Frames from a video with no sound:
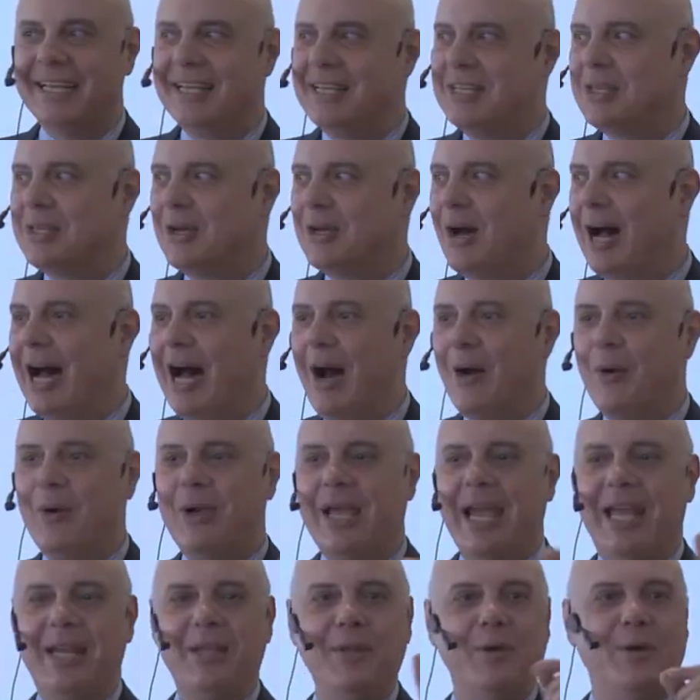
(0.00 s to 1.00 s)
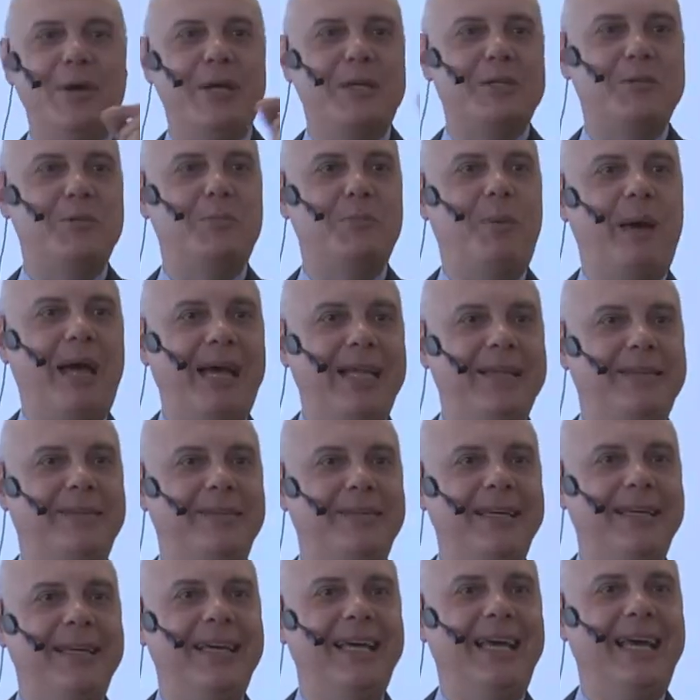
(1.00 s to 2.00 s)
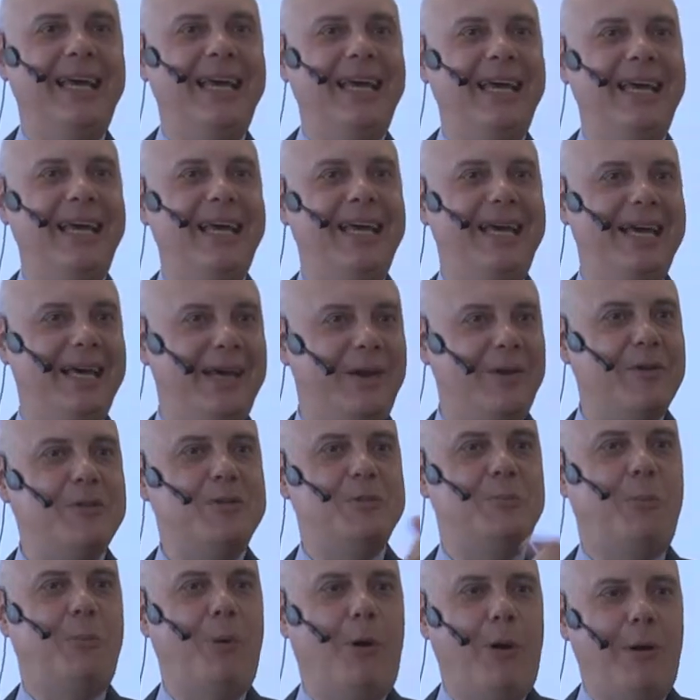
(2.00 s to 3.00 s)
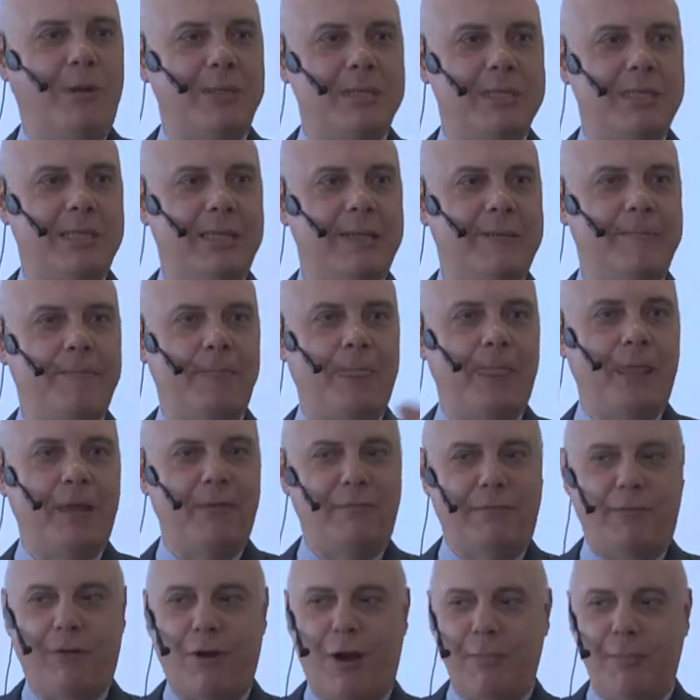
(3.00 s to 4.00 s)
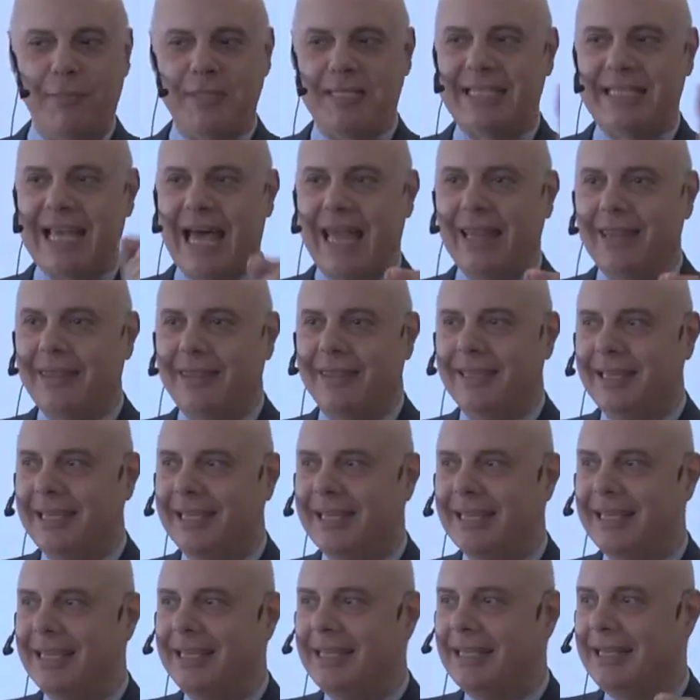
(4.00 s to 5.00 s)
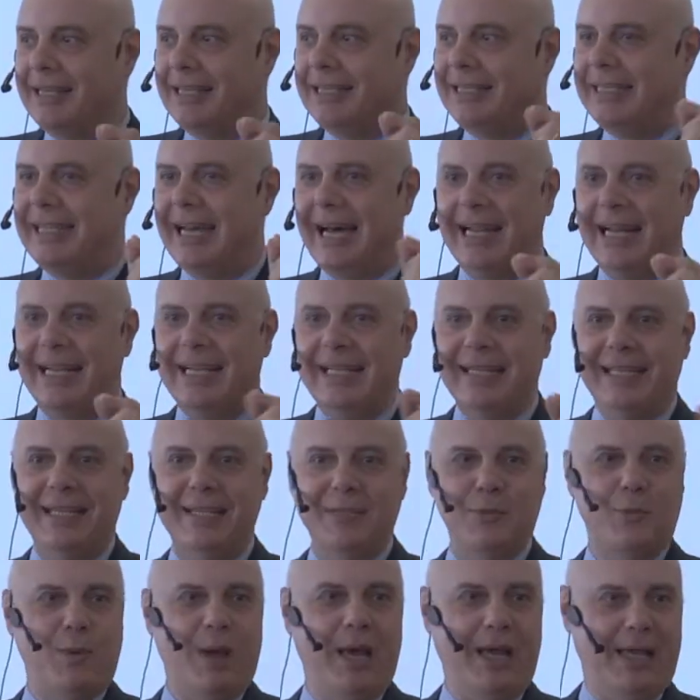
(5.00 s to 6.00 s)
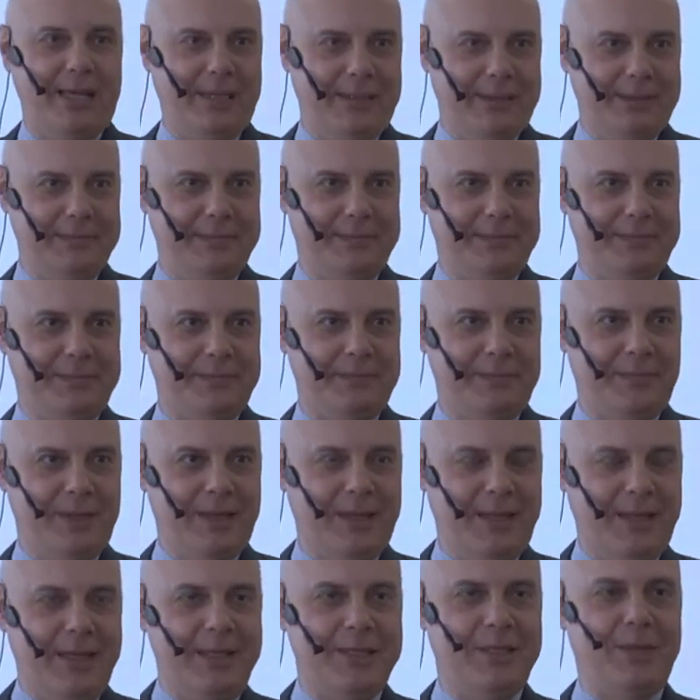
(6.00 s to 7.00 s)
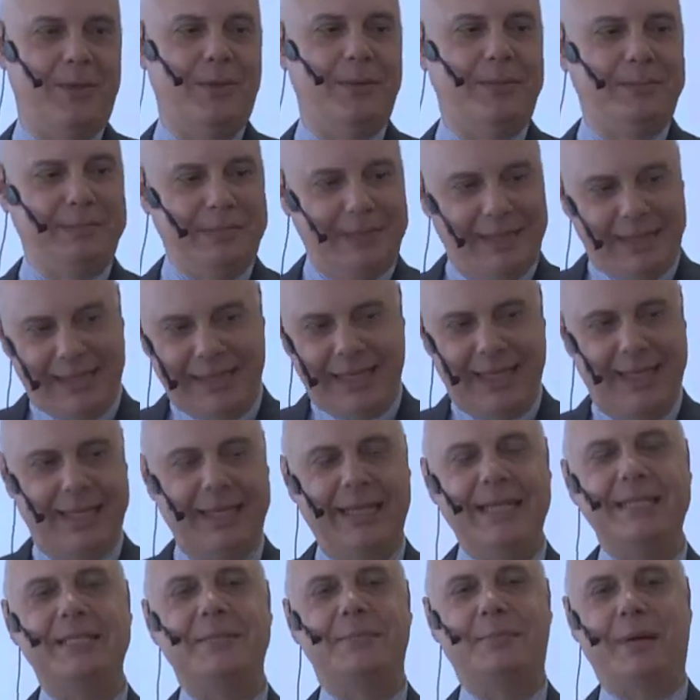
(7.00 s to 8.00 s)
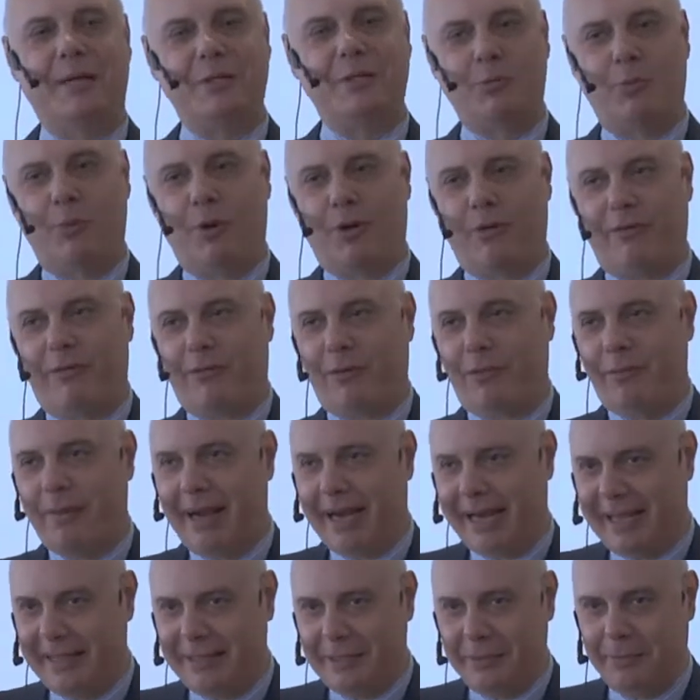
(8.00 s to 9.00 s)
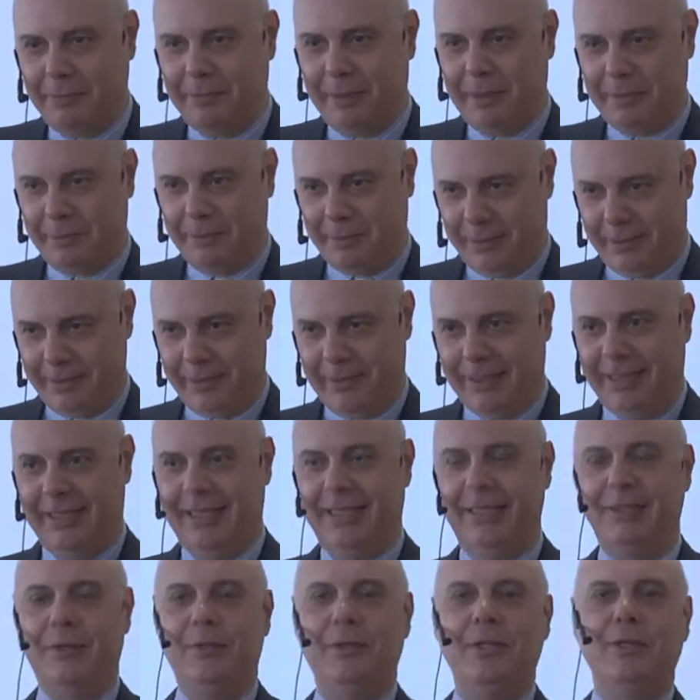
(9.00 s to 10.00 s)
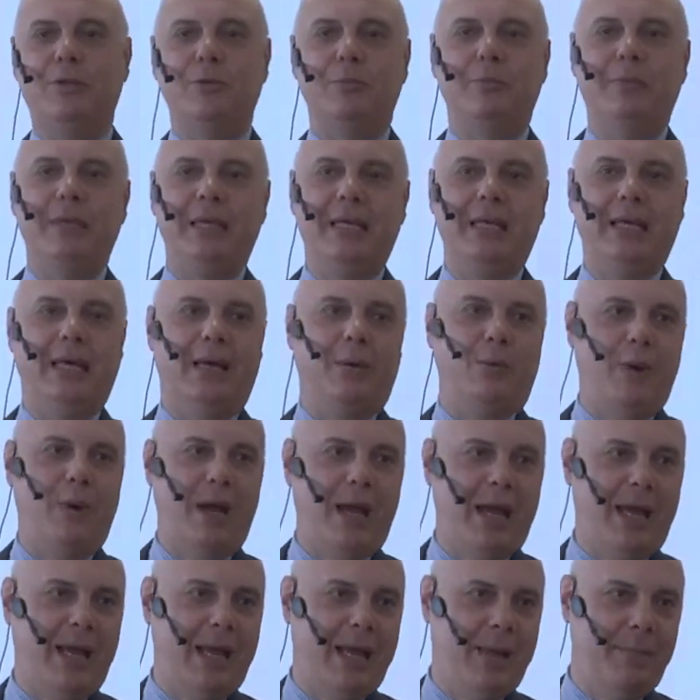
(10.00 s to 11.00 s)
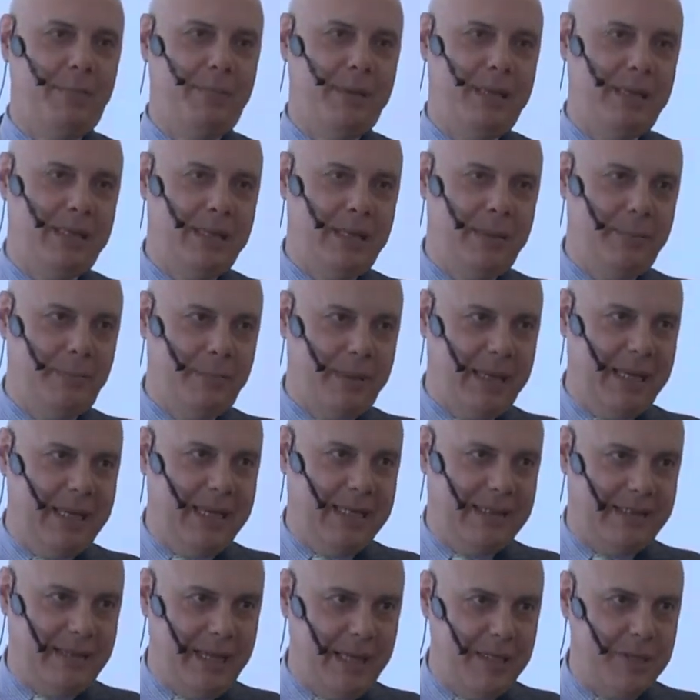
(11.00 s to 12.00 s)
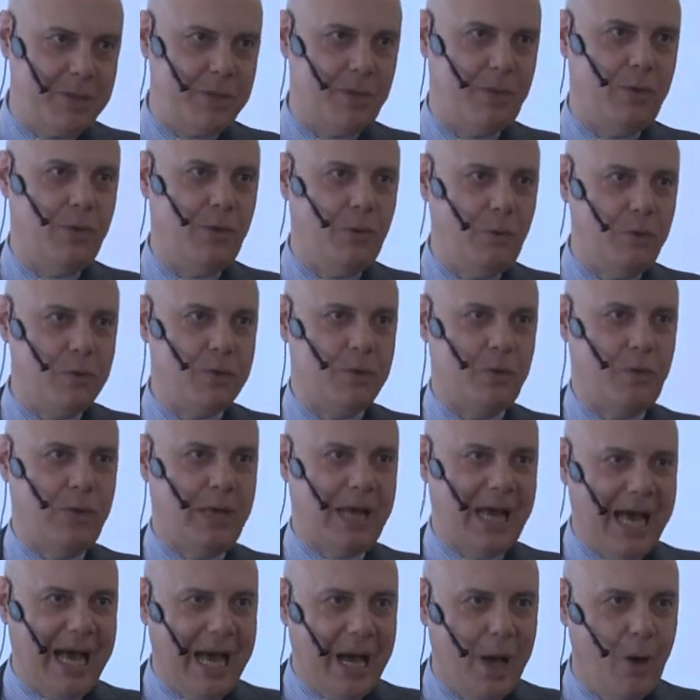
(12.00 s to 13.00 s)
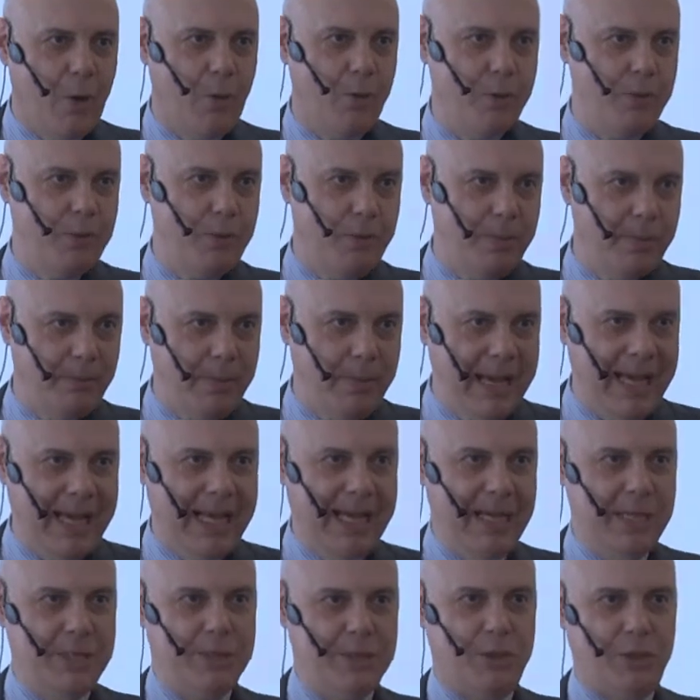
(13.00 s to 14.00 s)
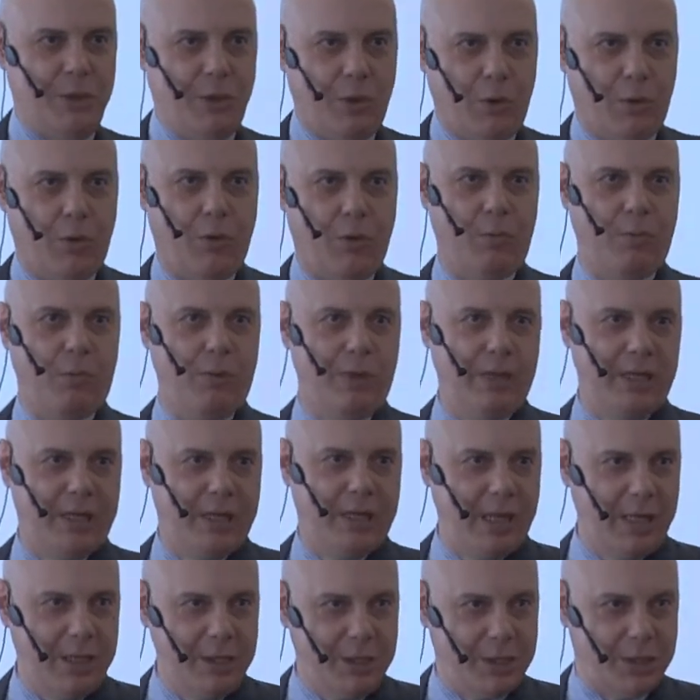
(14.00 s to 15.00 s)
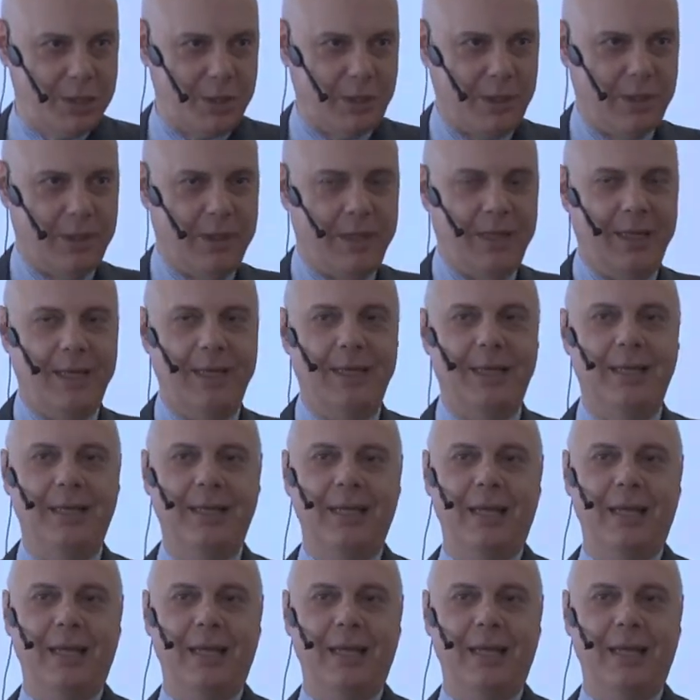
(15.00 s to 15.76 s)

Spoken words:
So how can you expect a response from something done in this way? So again, this is much more for marketing people. You need to be aware and pay attention also on how you manage your communication.